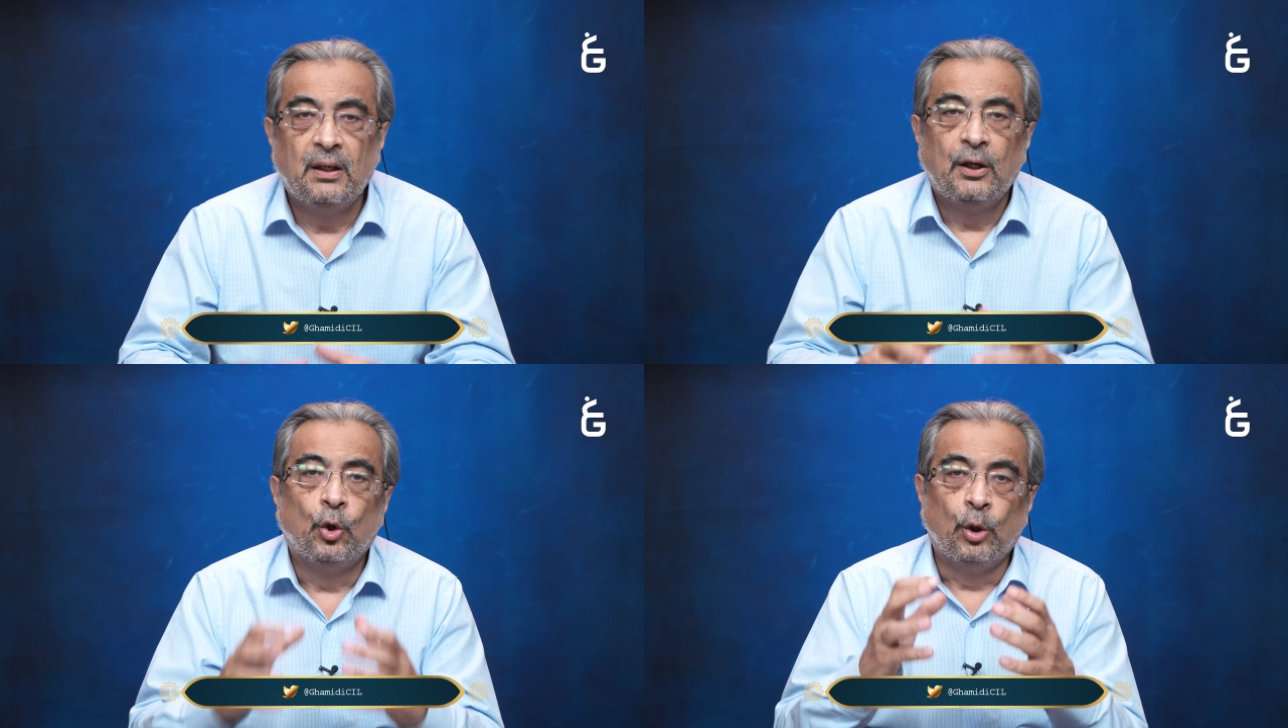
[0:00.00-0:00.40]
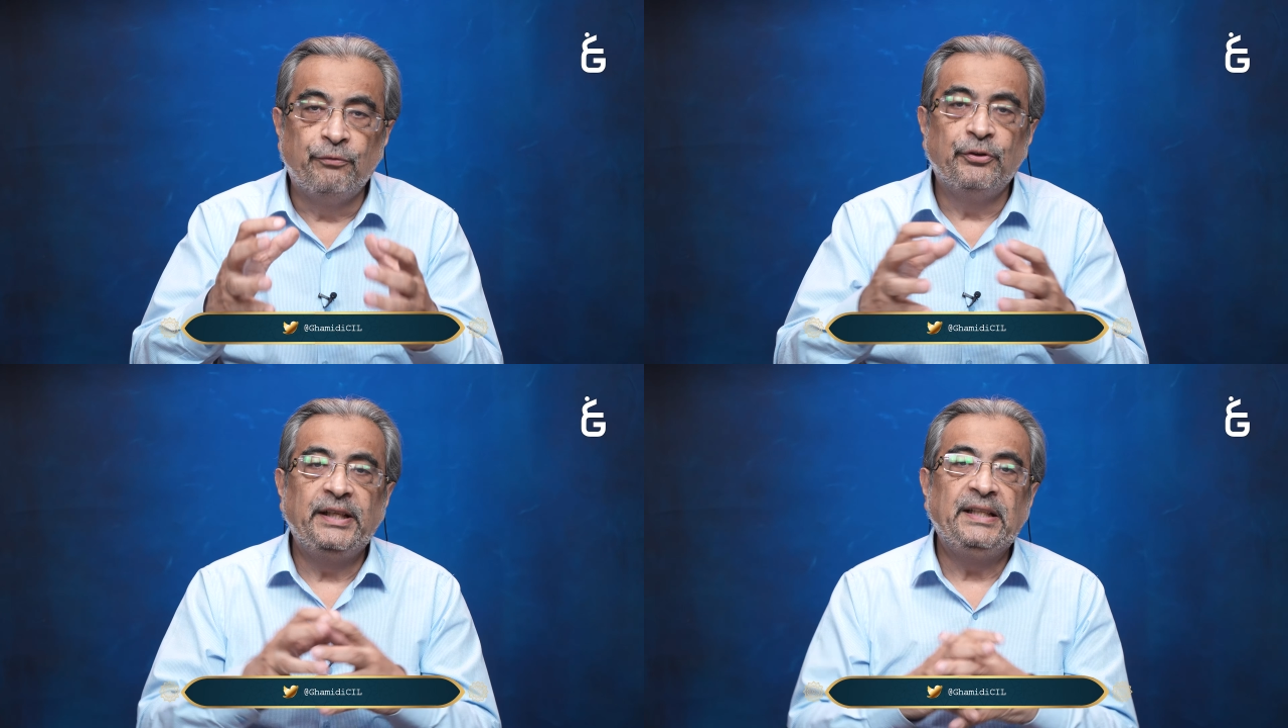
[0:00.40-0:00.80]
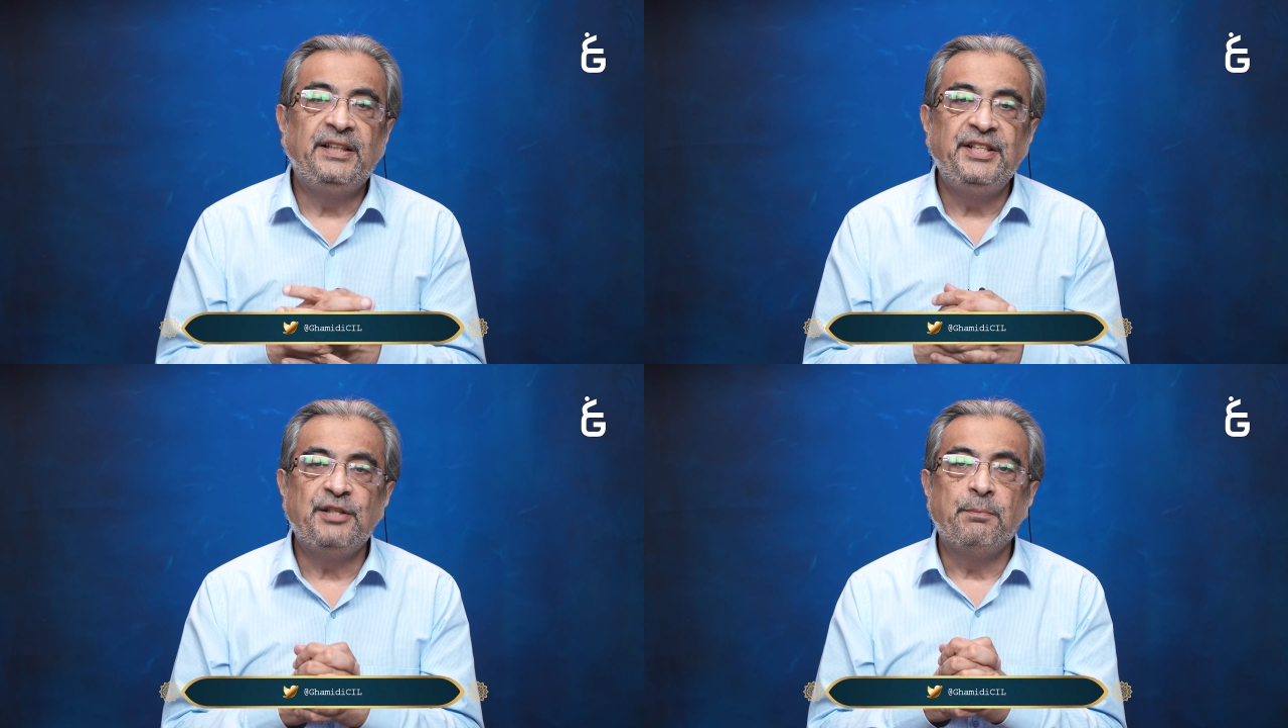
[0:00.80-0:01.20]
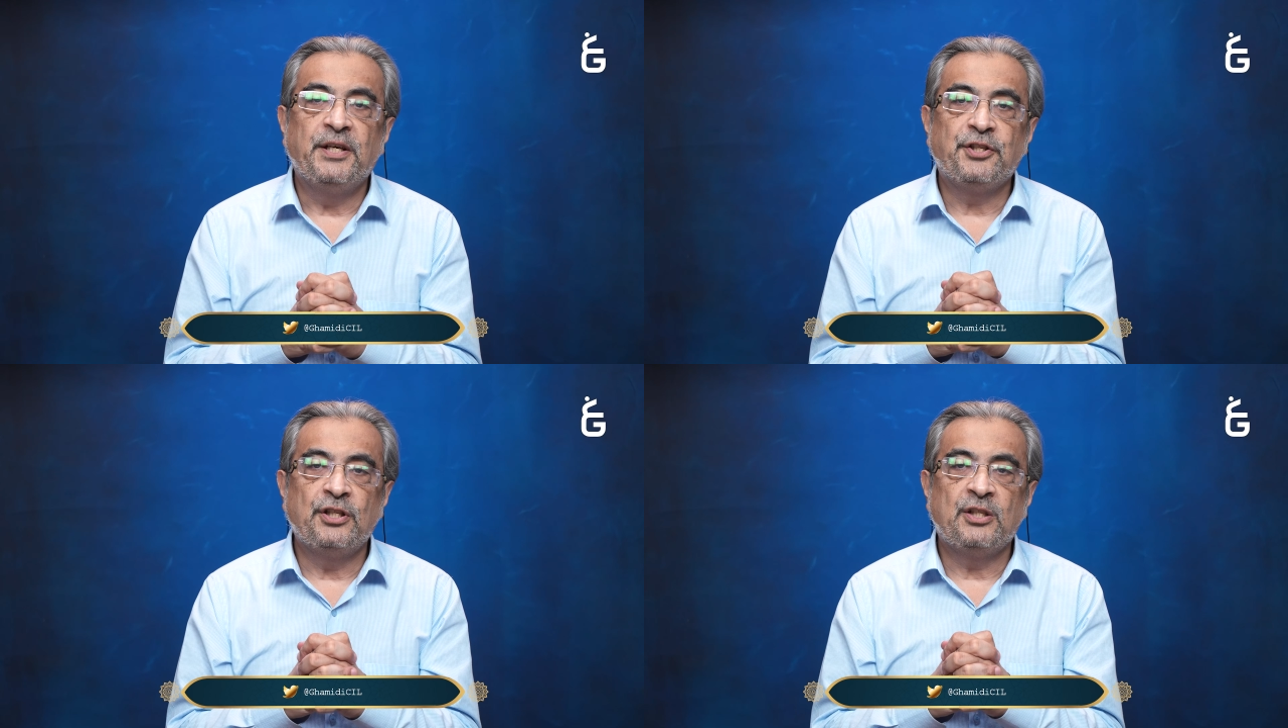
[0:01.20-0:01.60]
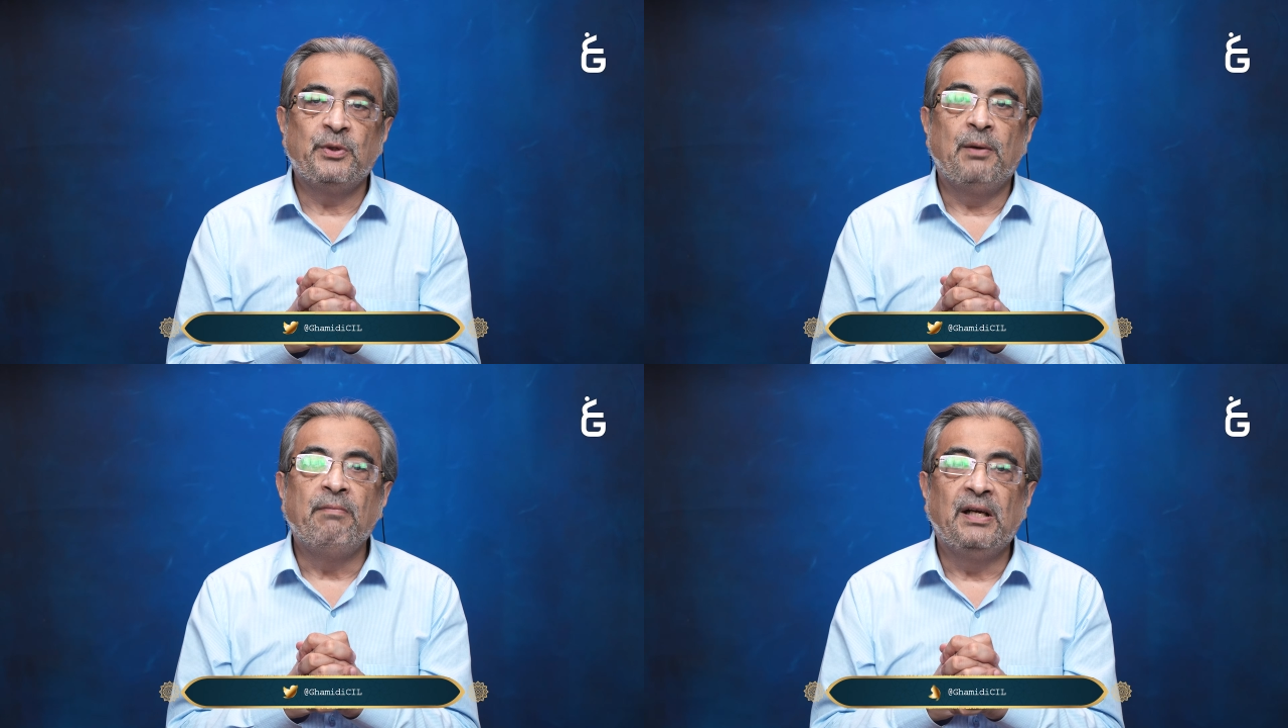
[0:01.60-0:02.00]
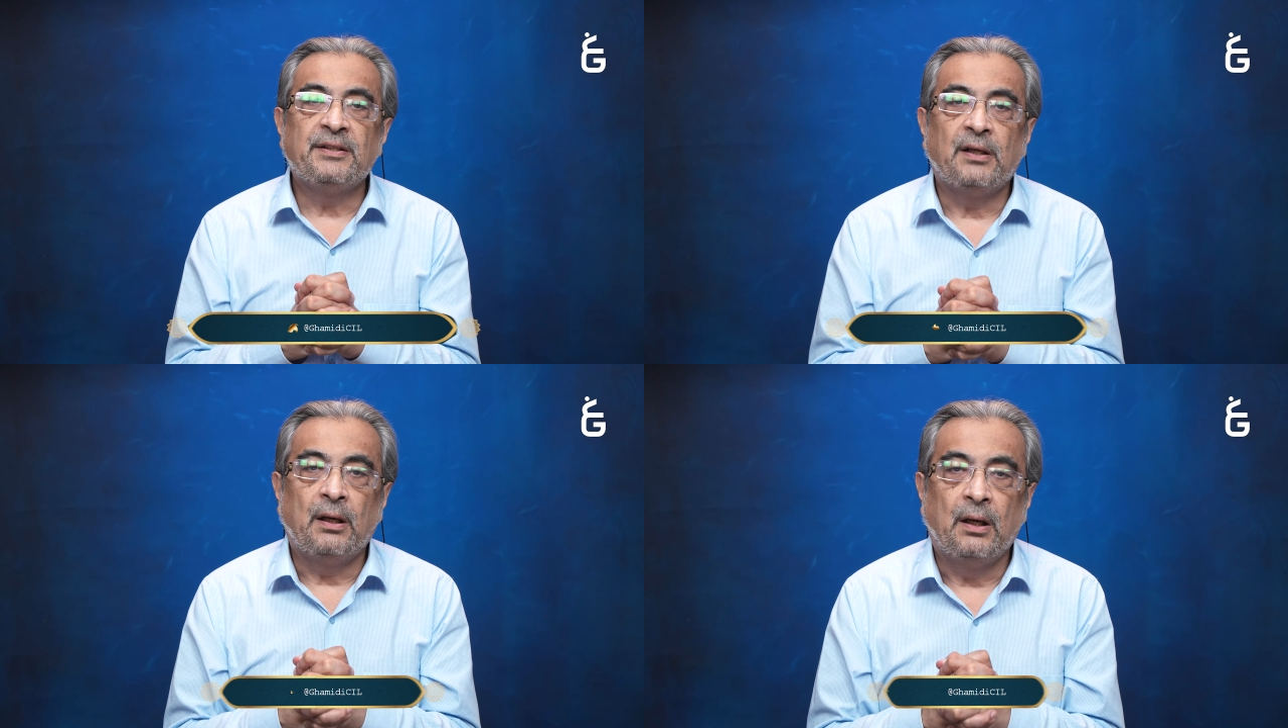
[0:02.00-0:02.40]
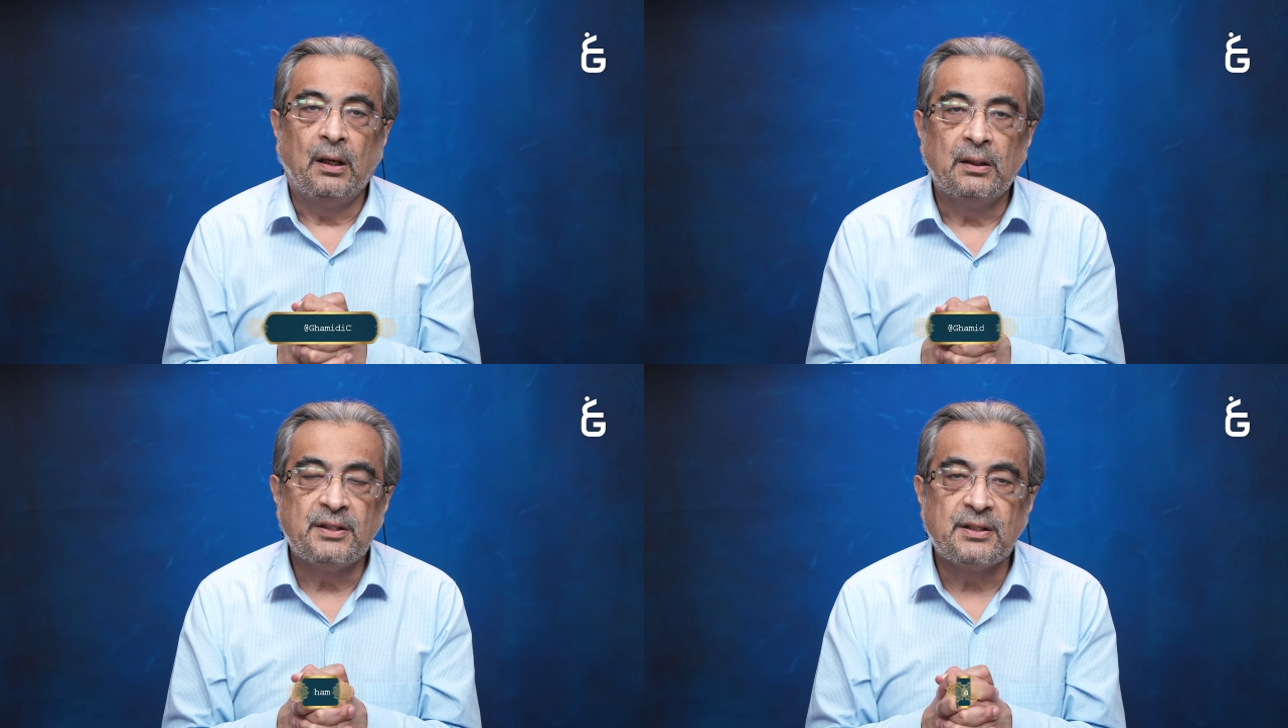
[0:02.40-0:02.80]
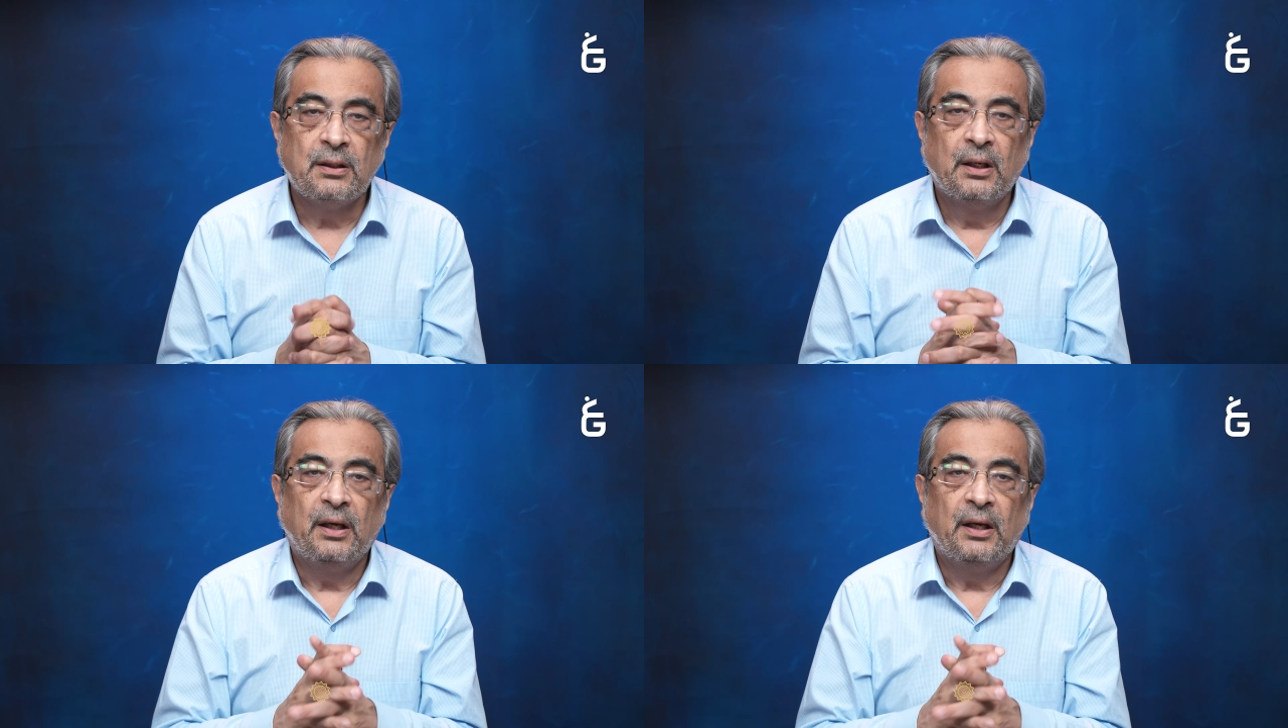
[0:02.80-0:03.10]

Hopefully, these measures will melt our hearts